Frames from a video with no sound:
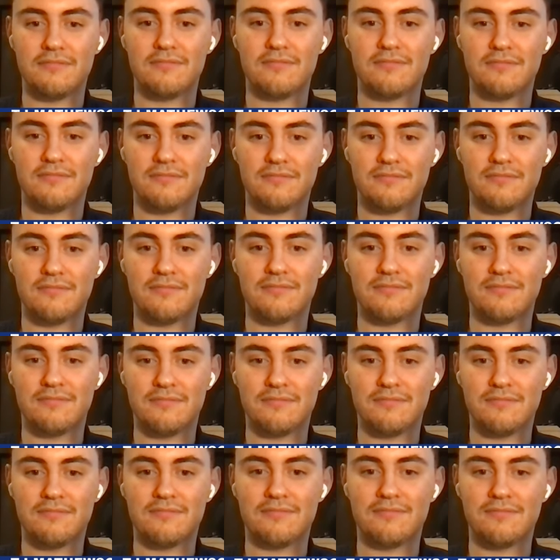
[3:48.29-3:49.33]

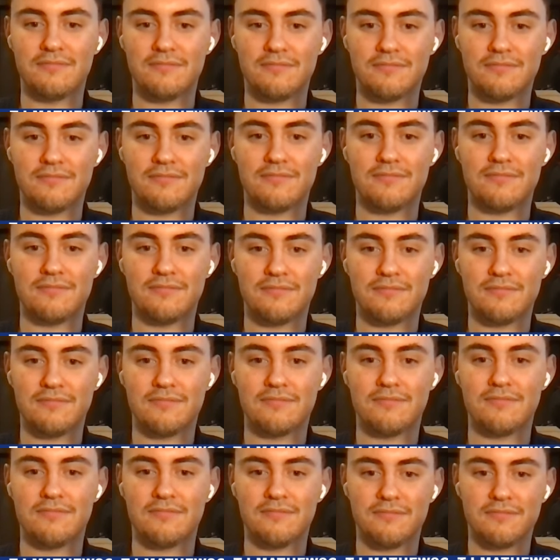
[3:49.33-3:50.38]

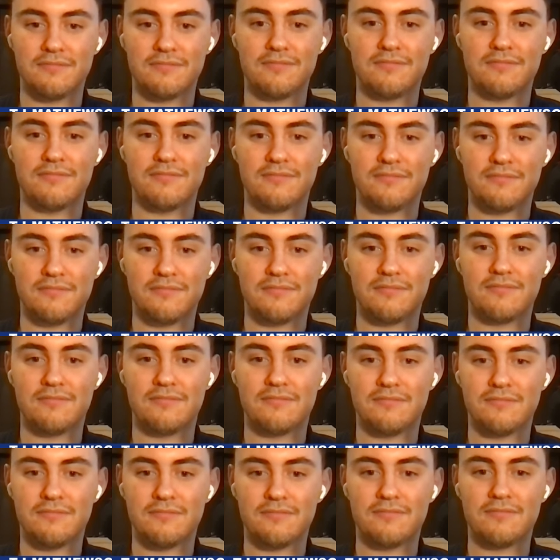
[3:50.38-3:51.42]

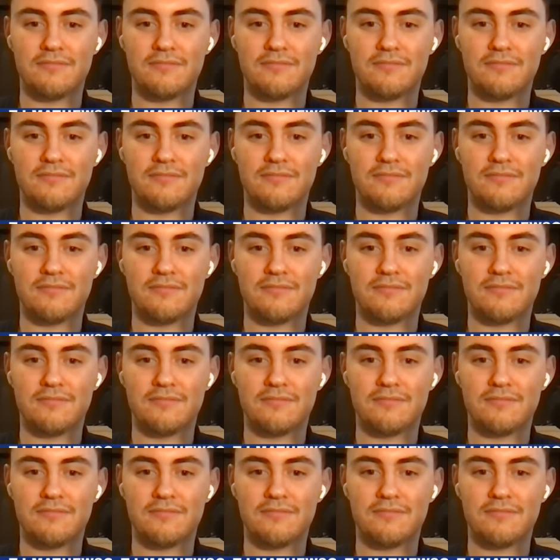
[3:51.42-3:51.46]
(silent)